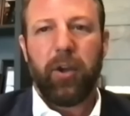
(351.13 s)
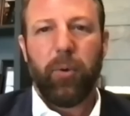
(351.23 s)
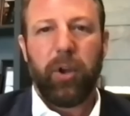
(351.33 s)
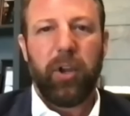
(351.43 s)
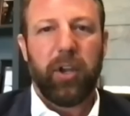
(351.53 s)

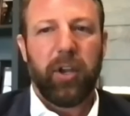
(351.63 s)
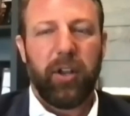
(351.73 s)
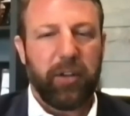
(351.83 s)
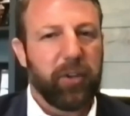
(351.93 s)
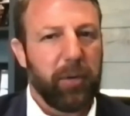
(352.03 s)
we uh,
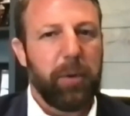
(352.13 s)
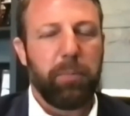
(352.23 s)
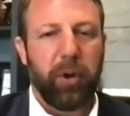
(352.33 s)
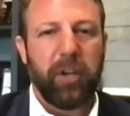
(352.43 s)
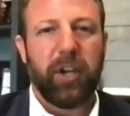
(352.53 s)
that's going to be
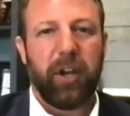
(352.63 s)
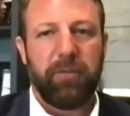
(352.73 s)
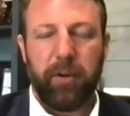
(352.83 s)
pretty tough.